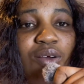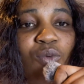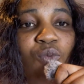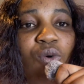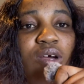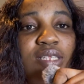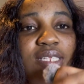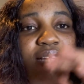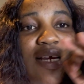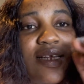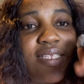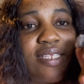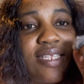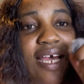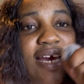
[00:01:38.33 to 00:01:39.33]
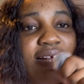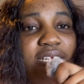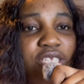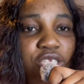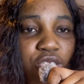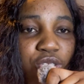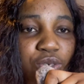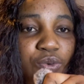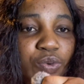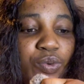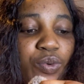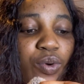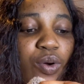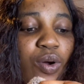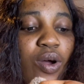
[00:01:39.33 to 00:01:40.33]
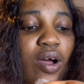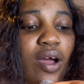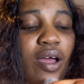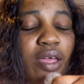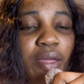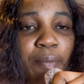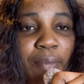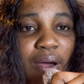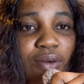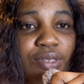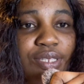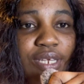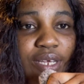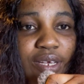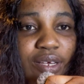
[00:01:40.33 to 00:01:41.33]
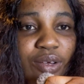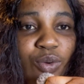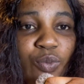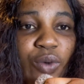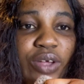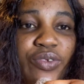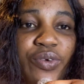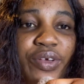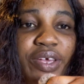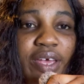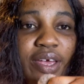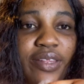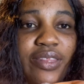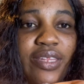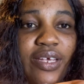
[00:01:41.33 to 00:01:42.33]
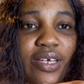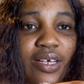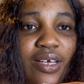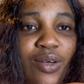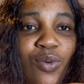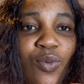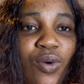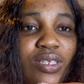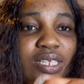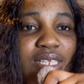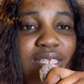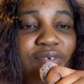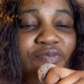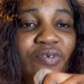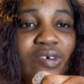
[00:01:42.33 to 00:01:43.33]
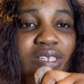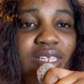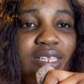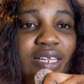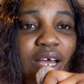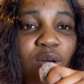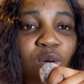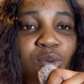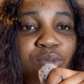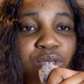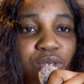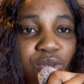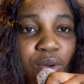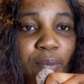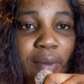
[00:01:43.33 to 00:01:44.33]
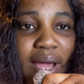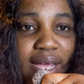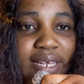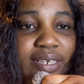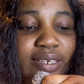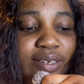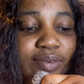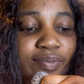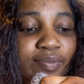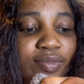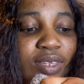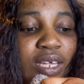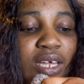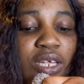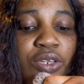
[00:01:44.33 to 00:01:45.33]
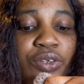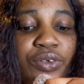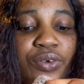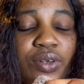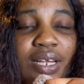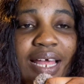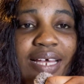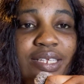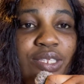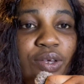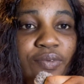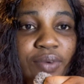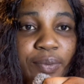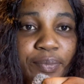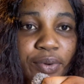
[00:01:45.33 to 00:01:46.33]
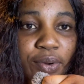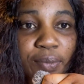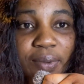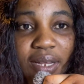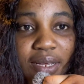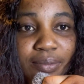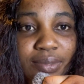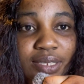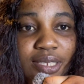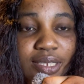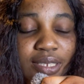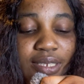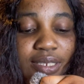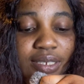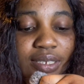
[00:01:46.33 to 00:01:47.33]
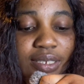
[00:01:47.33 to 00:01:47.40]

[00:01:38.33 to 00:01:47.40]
what excites you about tech. When you hear tech, what is the first thing that comes to your mind? Do you like solving problems?